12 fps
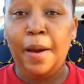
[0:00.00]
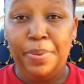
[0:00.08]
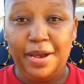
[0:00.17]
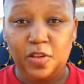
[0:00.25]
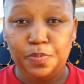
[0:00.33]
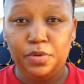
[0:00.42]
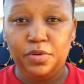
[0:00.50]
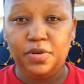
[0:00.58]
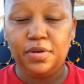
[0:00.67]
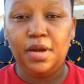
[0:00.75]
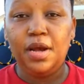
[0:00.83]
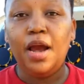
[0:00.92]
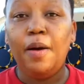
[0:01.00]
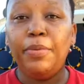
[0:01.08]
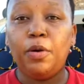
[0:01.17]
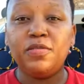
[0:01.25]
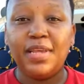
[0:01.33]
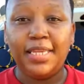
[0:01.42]
passport,
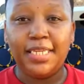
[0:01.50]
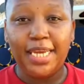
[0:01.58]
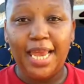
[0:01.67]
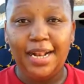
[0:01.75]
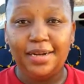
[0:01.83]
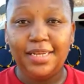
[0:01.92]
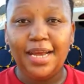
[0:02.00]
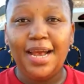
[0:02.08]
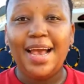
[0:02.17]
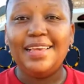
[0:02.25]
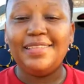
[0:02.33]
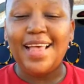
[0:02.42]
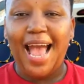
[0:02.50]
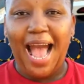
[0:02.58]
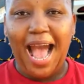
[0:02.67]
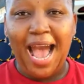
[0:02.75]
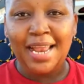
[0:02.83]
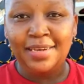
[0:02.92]
because a child is
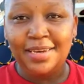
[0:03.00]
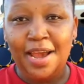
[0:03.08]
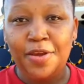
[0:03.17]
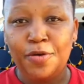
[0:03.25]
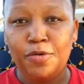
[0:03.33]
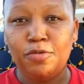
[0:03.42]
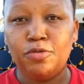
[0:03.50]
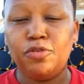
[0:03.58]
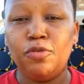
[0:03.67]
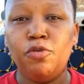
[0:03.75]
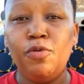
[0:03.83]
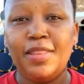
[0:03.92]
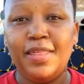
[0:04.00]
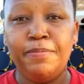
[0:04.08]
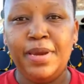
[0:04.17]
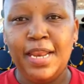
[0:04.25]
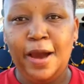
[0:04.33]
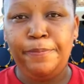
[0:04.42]
under you. So you are the
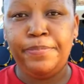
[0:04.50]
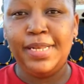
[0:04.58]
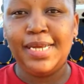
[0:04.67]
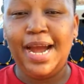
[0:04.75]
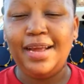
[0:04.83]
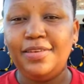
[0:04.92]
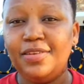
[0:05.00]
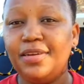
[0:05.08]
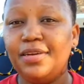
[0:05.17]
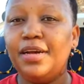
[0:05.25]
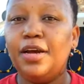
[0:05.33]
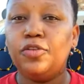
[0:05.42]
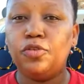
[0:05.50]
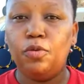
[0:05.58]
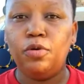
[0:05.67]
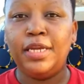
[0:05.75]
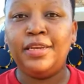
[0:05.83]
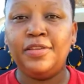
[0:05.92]
main applicant.
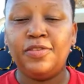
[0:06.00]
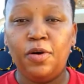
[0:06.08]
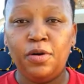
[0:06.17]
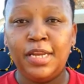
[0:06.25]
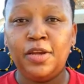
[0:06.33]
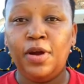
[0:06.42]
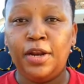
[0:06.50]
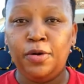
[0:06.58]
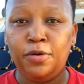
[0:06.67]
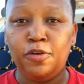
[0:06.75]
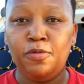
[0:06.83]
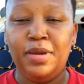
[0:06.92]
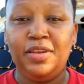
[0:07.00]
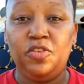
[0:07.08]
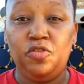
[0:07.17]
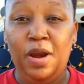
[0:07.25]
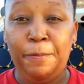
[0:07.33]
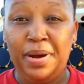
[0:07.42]
So it is only your document,
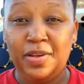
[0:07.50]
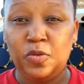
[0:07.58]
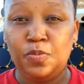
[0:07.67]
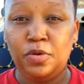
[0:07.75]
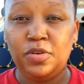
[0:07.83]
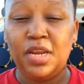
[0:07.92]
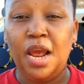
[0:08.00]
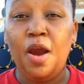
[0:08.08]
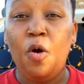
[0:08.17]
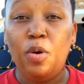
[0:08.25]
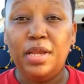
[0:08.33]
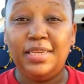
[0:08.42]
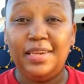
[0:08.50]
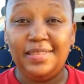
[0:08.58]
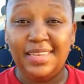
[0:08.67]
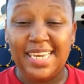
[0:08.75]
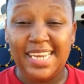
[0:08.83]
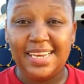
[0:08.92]
your passport, which
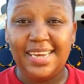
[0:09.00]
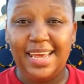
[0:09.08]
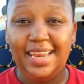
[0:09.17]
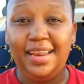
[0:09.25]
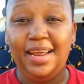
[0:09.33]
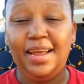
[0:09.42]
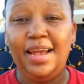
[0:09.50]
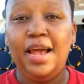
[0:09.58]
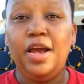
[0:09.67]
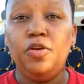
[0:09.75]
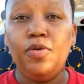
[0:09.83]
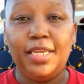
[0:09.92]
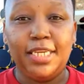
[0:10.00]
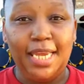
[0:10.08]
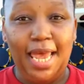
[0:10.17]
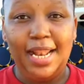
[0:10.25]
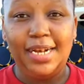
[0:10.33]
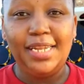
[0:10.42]
is needed. Your
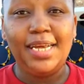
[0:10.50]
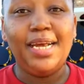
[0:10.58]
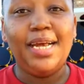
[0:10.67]
child